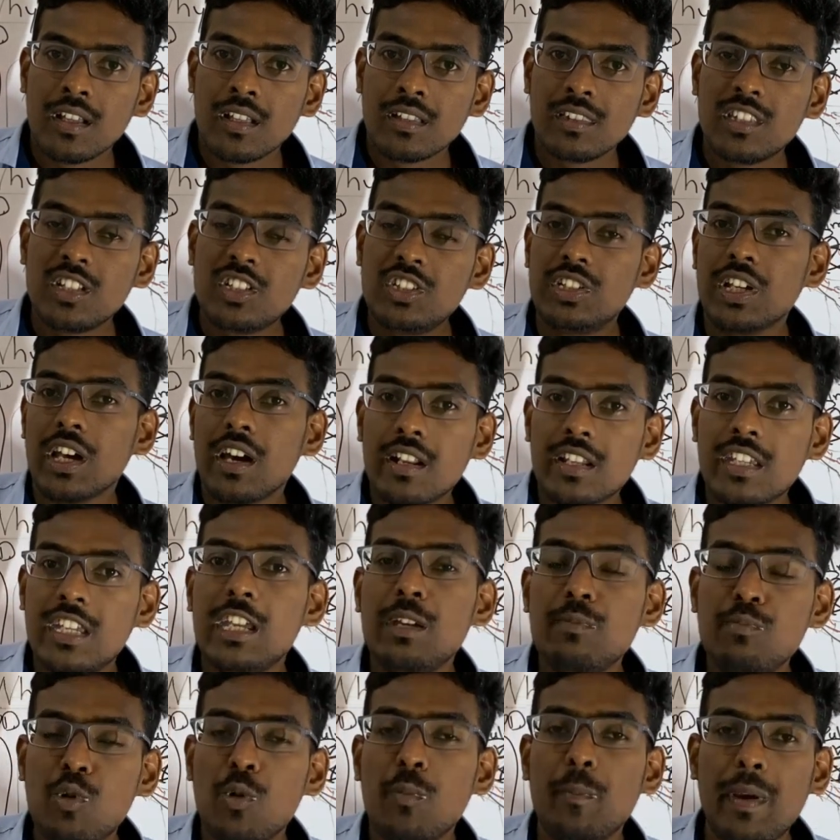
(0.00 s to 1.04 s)
The
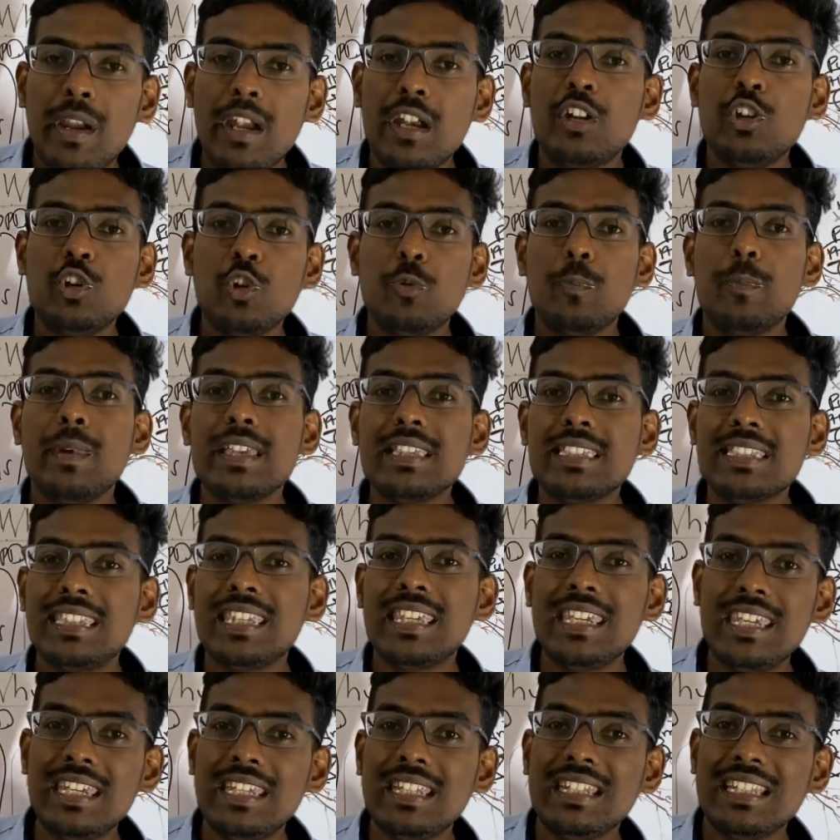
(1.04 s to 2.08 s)
jerky movement you may
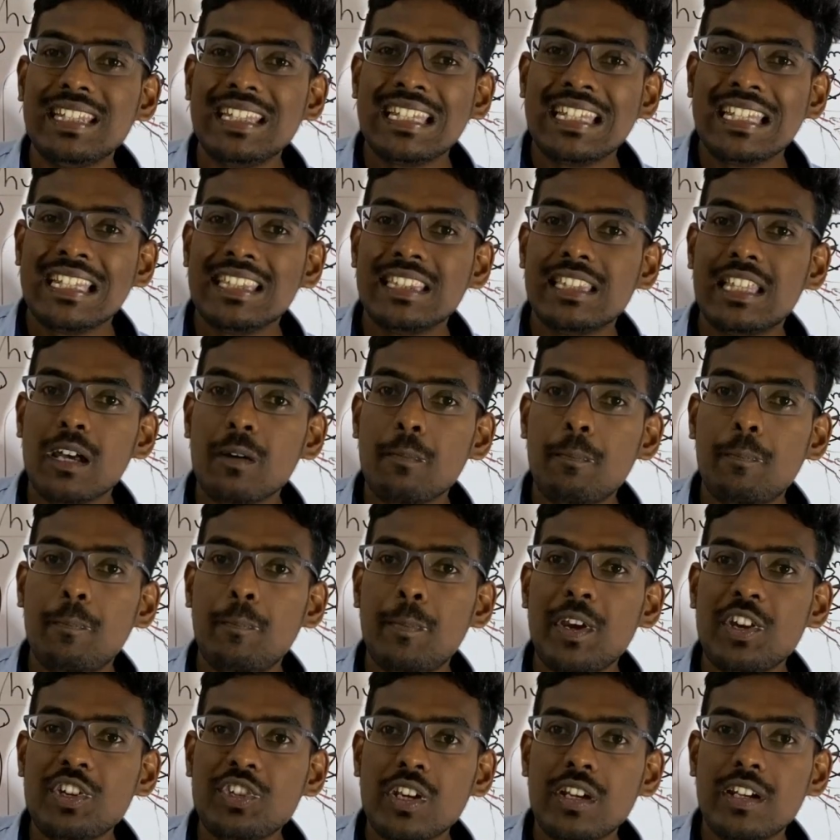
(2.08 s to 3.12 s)
see. The
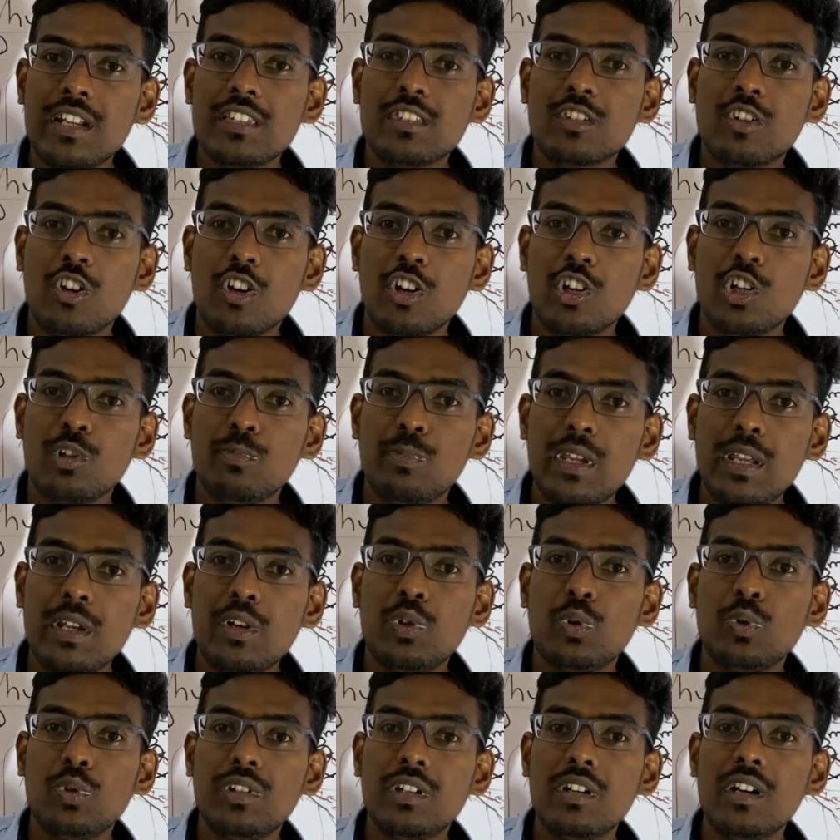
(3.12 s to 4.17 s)
patient is going to be
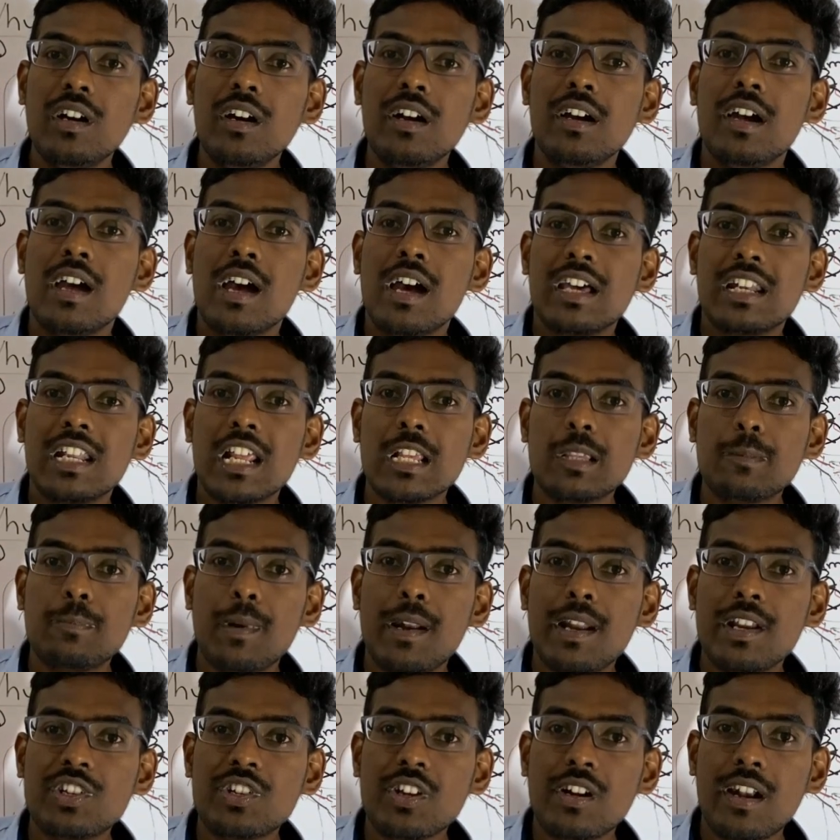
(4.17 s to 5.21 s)
do the
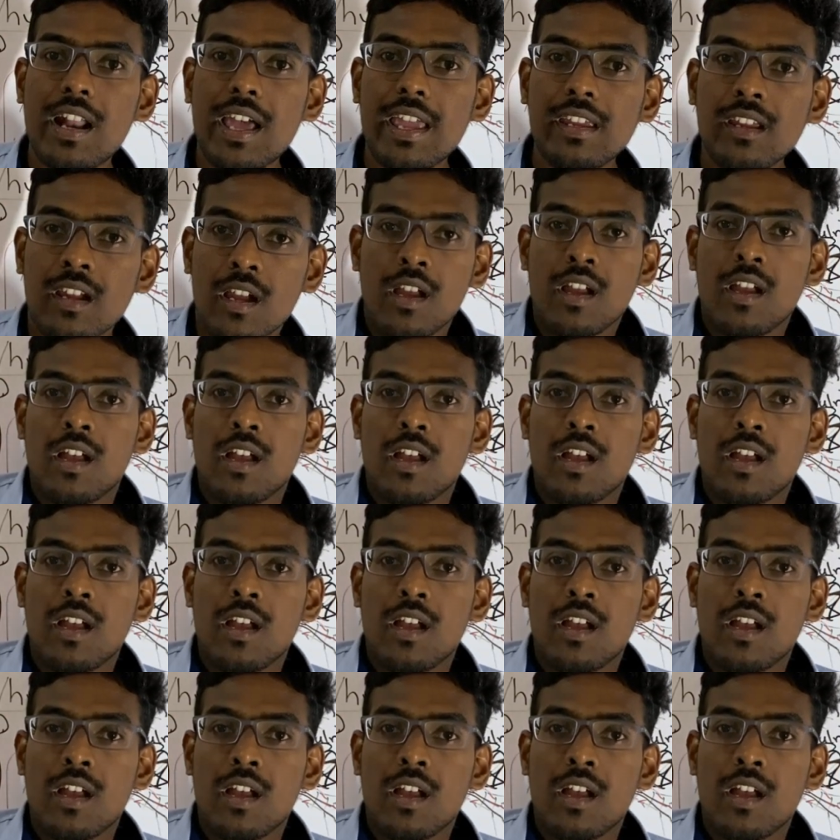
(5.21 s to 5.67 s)
respiration like